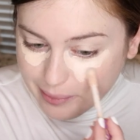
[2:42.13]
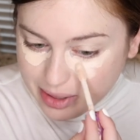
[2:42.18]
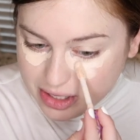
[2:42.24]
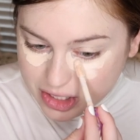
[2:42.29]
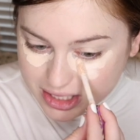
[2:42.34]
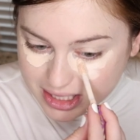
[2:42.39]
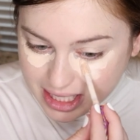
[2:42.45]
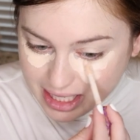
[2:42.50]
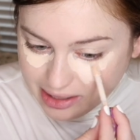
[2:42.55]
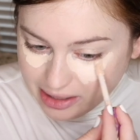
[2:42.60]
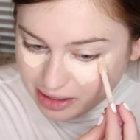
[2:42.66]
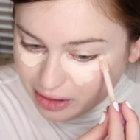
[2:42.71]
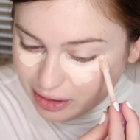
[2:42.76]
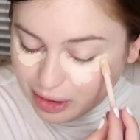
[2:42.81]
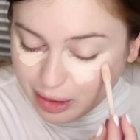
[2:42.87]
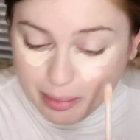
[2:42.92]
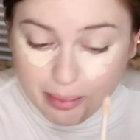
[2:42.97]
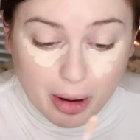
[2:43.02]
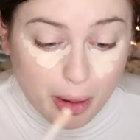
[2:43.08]
We just had like a
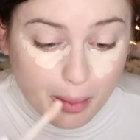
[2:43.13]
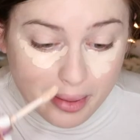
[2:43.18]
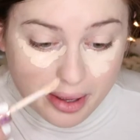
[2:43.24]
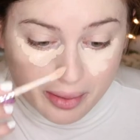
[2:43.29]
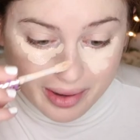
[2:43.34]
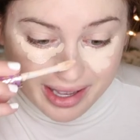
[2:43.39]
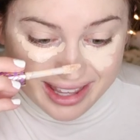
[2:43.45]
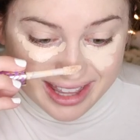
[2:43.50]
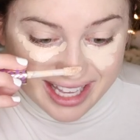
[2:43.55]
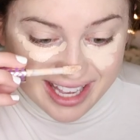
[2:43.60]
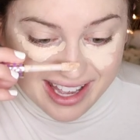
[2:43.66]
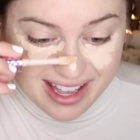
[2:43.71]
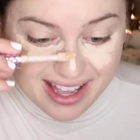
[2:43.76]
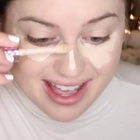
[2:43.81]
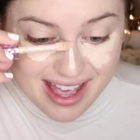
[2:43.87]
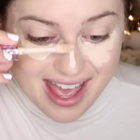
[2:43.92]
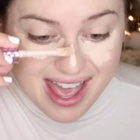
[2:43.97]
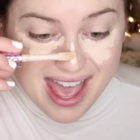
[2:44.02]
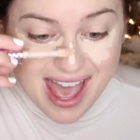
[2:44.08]
little moment with
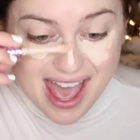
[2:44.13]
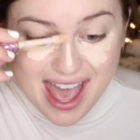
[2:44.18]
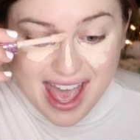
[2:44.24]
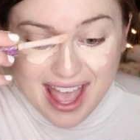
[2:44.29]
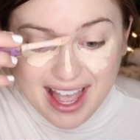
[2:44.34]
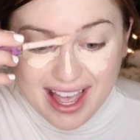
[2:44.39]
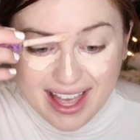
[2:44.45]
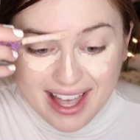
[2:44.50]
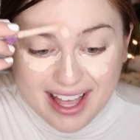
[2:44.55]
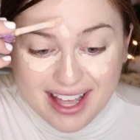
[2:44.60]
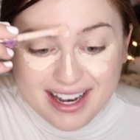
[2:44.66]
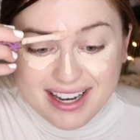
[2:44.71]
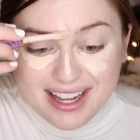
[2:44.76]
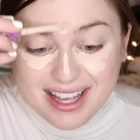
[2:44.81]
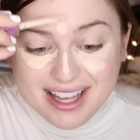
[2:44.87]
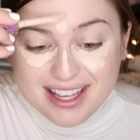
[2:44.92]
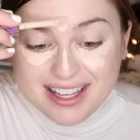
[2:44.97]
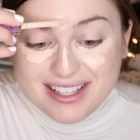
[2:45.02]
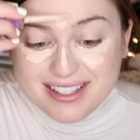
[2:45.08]
it and
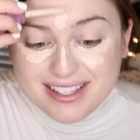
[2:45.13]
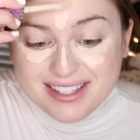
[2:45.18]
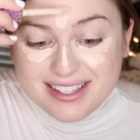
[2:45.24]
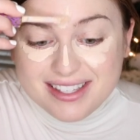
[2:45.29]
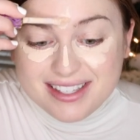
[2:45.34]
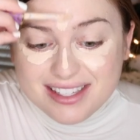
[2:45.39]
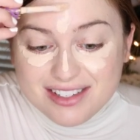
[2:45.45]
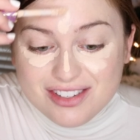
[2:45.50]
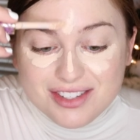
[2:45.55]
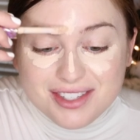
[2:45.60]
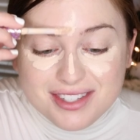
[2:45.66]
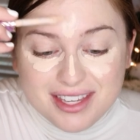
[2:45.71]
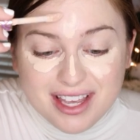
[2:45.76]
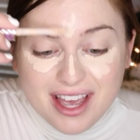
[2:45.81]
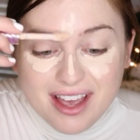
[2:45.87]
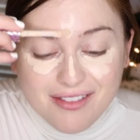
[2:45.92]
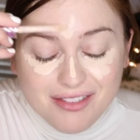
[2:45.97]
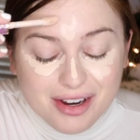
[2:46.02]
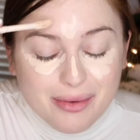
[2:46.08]
it's just
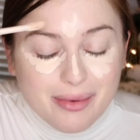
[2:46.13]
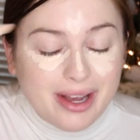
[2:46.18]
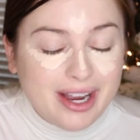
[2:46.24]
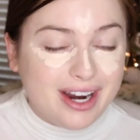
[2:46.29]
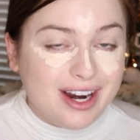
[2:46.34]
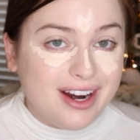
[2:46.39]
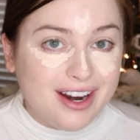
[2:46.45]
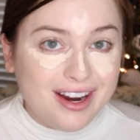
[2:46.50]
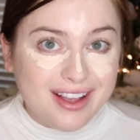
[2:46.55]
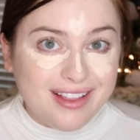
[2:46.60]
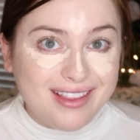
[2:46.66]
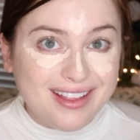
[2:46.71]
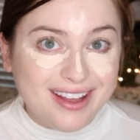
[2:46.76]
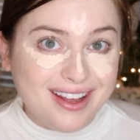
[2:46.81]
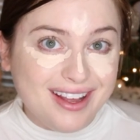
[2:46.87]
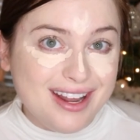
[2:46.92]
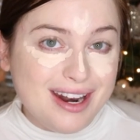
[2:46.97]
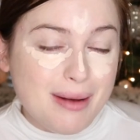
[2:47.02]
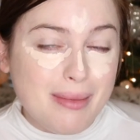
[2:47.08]
everywhere and
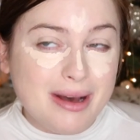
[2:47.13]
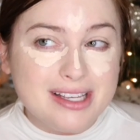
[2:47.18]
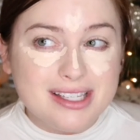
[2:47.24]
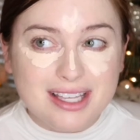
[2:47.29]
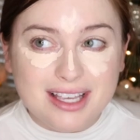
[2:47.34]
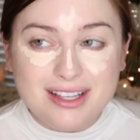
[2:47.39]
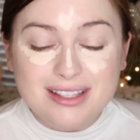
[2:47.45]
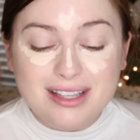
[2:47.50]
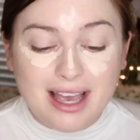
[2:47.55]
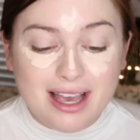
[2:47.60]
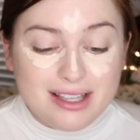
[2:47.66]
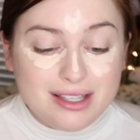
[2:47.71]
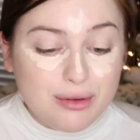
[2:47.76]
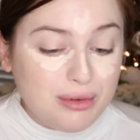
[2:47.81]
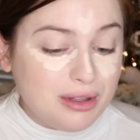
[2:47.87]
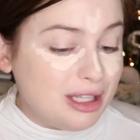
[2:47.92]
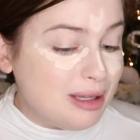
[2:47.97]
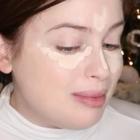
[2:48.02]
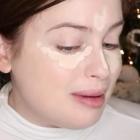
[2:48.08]
then my skin
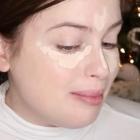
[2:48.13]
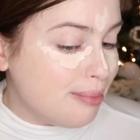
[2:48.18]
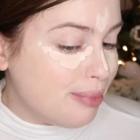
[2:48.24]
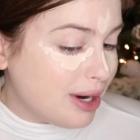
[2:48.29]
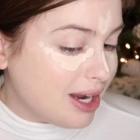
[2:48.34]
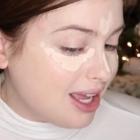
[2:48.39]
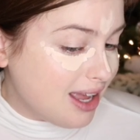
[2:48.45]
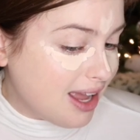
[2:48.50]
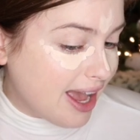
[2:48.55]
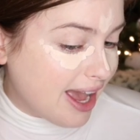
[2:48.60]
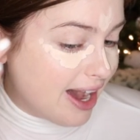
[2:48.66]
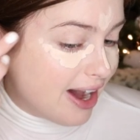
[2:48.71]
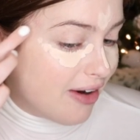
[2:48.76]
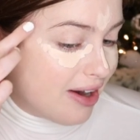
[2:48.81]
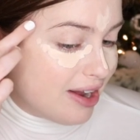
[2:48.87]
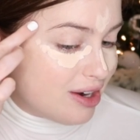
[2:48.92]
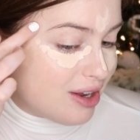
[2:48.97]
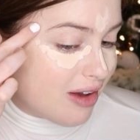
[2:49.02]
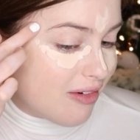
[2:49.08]
hasn't really been breaking
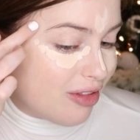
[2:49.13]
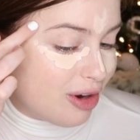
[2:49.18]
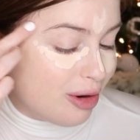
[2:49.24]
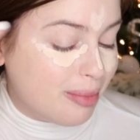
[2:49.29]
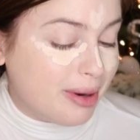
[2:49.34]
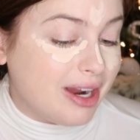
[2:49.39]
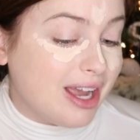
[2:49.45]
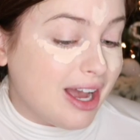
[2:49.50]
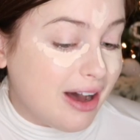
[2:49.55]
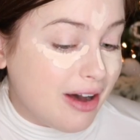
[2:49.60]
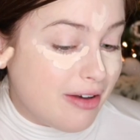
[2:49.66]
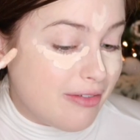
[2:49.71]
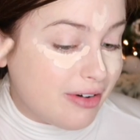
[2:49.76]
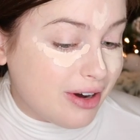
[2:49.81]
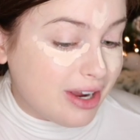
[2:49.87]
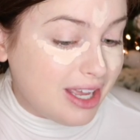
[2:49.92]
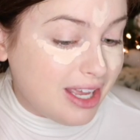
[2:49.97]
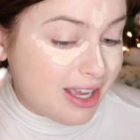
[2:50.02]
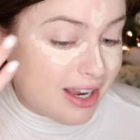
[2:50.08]
out. I do have a little breakout
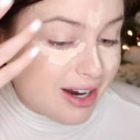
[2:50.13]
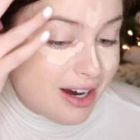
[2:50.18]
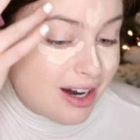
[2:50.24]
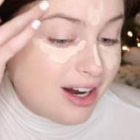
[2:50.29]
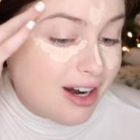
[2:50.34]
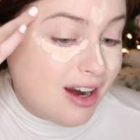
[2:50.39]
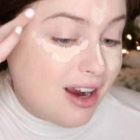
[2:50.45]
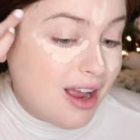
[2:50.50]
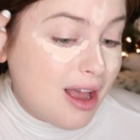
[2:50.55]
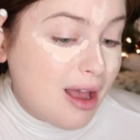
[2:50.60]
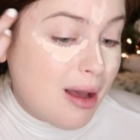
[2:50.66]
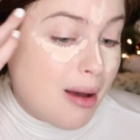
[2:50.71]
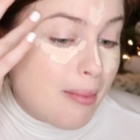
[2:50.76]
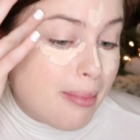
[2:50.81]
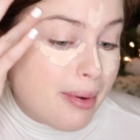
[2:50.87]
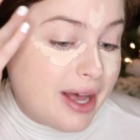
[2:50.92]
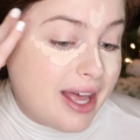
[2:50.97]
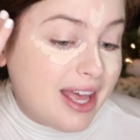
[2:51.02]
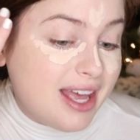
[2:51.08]
over here,
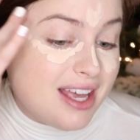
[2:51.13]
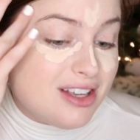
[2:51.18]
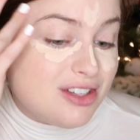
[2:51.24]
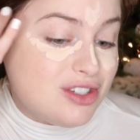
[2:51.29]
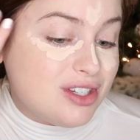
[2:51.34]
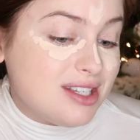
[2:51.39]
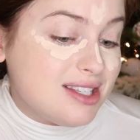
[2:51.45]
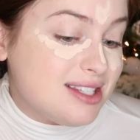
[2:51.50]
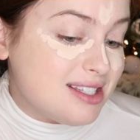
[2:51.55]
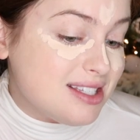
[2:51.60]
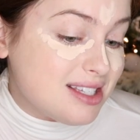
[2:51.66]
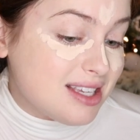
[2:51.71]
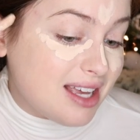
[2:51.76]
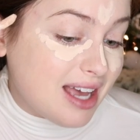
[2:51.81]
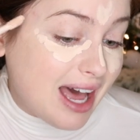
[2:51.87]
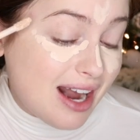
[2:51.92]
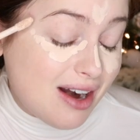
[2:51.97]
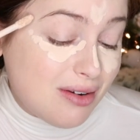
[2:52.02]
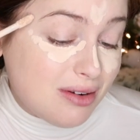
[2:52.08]
but it just,
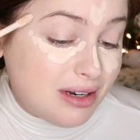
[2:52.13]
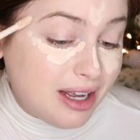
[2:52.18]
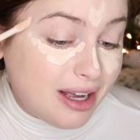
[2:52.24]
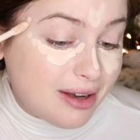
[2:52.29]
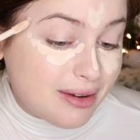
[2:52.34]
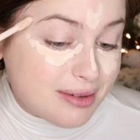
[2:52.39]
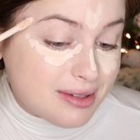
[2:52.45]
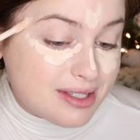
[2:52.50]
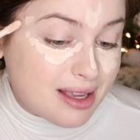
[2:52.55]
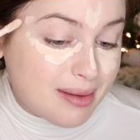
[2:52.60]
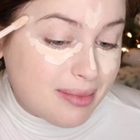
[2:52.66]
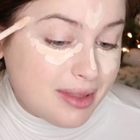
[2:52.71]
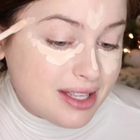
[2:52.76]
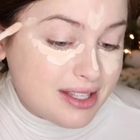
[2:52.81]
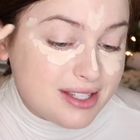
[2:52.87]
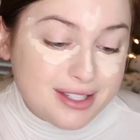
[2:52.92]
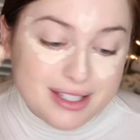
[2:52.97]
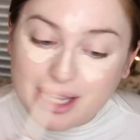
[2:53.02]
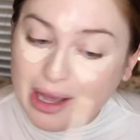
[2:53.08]
I don't know,
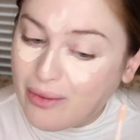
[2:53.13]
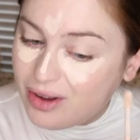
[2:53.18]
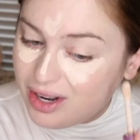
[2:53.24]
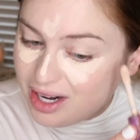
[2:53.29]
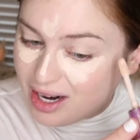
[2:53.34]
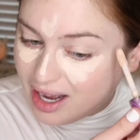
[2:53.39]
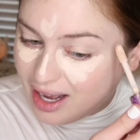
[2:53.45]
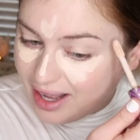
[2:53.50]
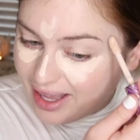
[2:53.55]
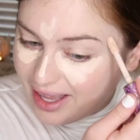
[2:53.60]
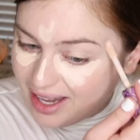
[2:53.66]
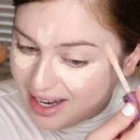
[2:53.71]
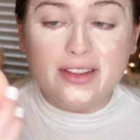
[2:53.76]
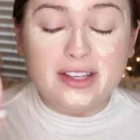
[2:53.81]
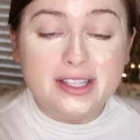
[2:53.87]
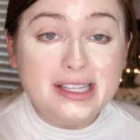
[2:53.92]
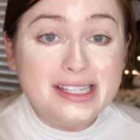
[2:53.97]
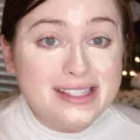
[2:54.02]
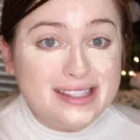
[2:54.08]
something's going
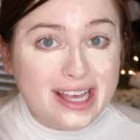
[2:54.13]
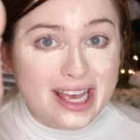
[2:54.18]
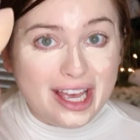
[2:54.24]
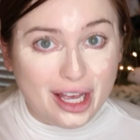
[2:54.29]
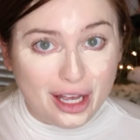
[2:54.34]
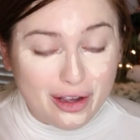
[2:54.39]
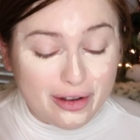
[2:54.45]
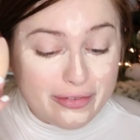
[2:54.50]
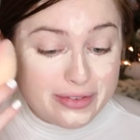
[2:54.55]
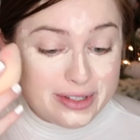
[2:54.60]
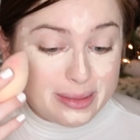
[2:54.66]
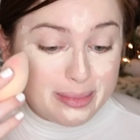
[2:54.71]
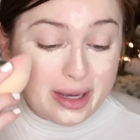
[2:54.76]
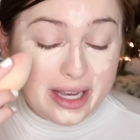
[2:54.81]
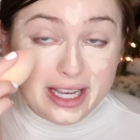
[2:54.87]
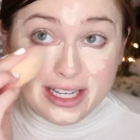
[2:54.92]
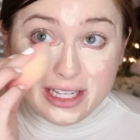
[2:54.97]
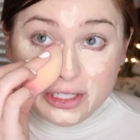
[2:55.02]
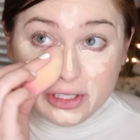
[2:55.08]
on. This is the e.l.f.
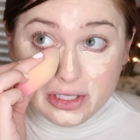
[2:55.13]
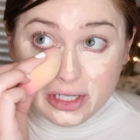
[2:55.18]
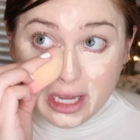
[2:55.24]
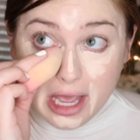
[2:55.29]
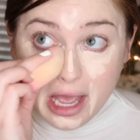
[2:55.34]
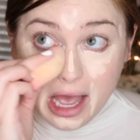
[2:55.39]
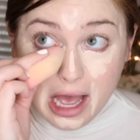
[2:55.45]
sponge.